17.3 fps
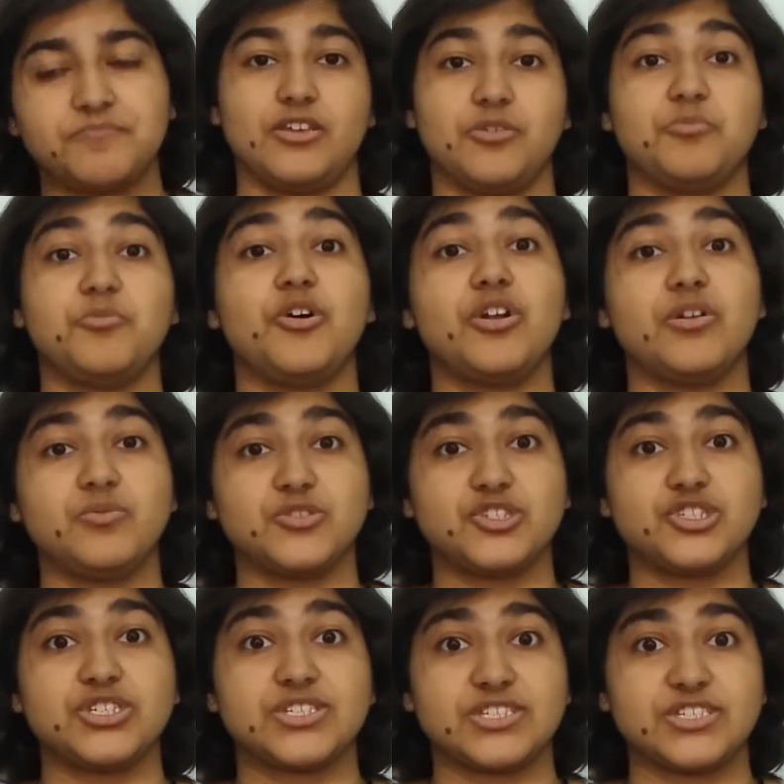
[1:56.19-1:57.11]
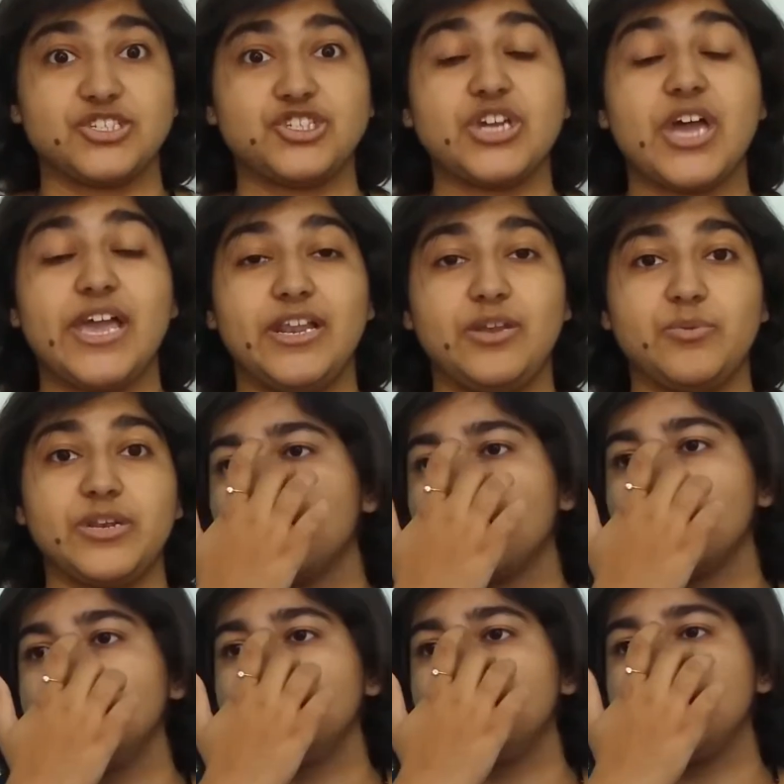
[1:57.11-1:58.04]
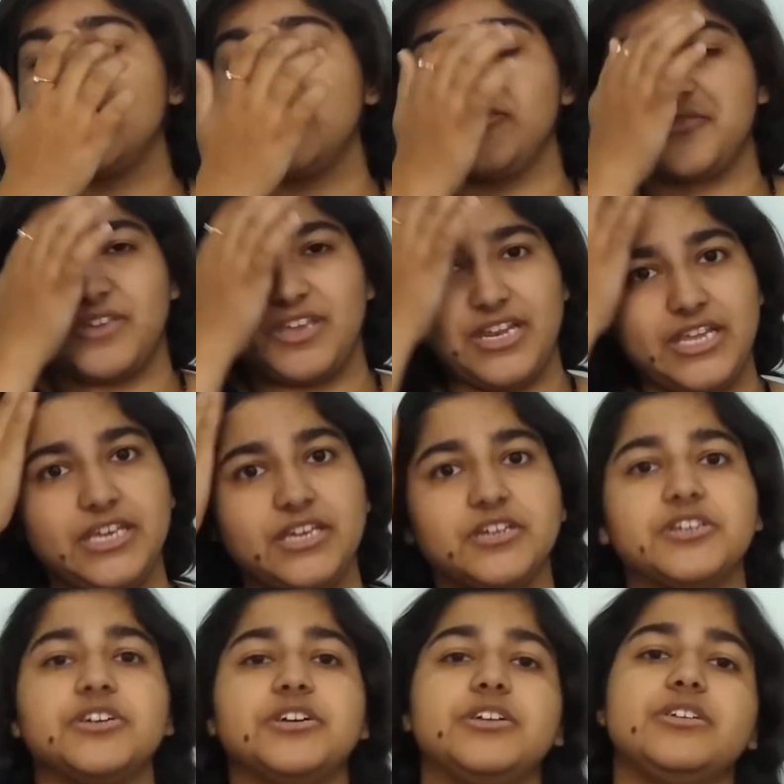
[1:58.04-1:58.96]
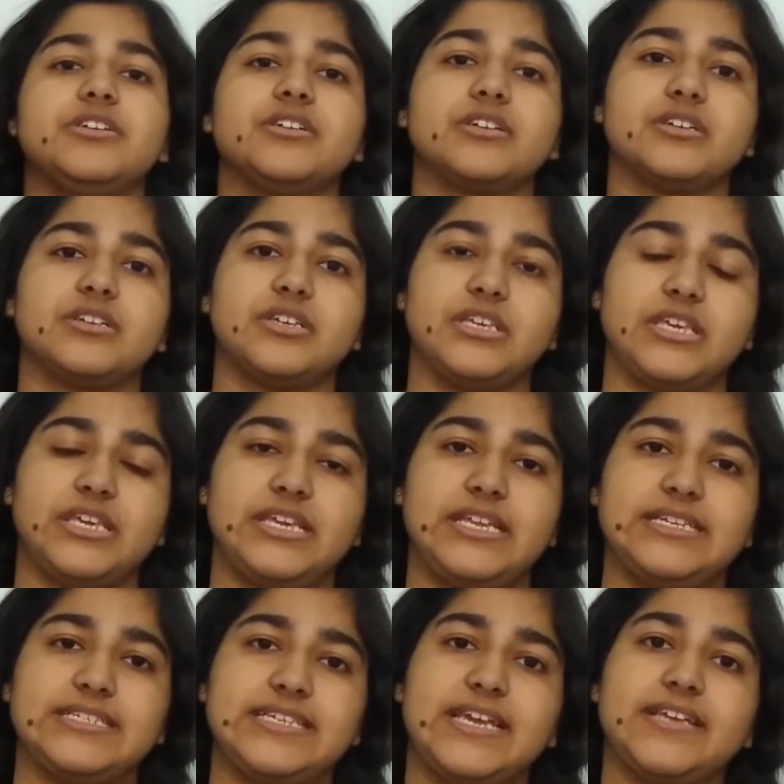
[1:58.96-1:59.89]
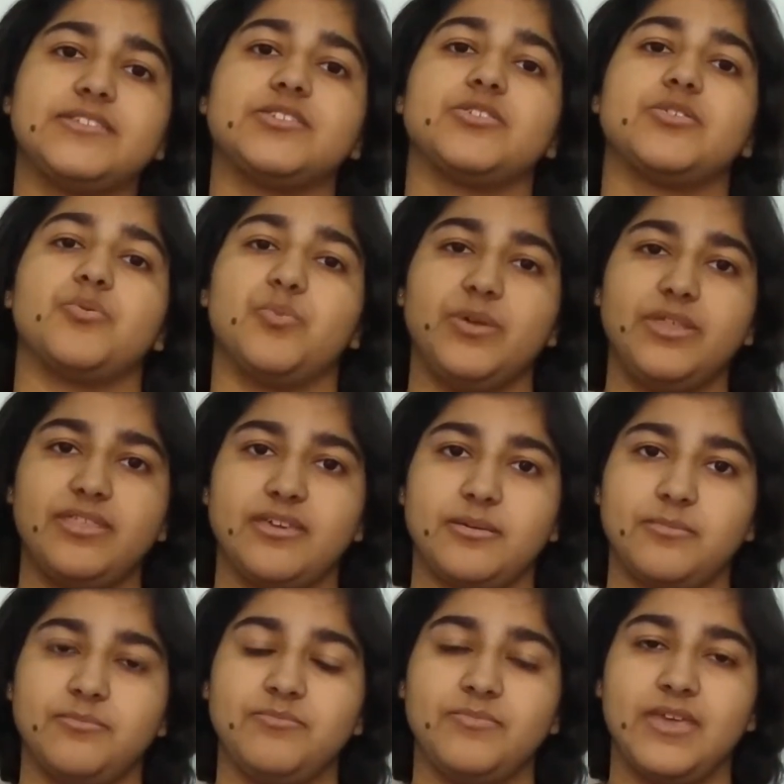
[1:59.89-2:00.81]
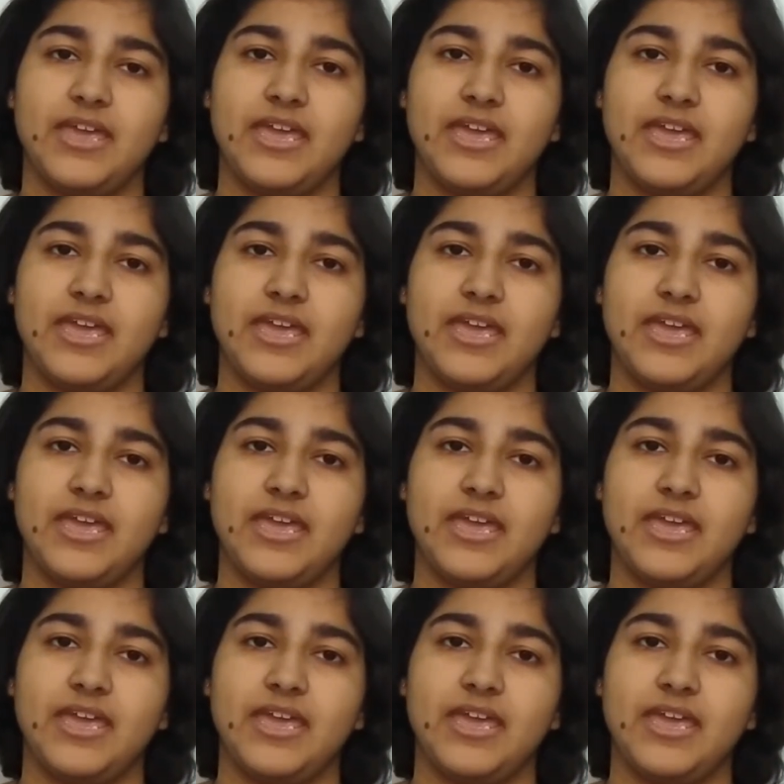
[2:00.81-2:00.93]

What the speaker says: Gamora was just a child, so instead of killing her, he takes her with him